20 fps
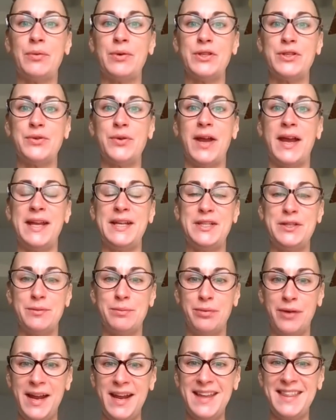we're trying to
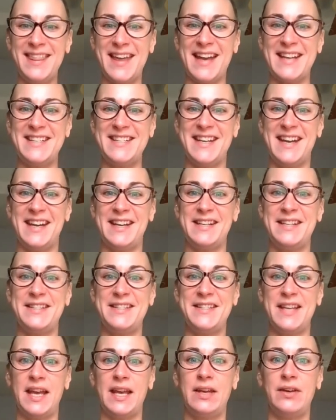break that diet
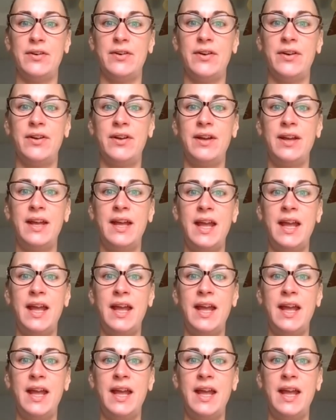cycle.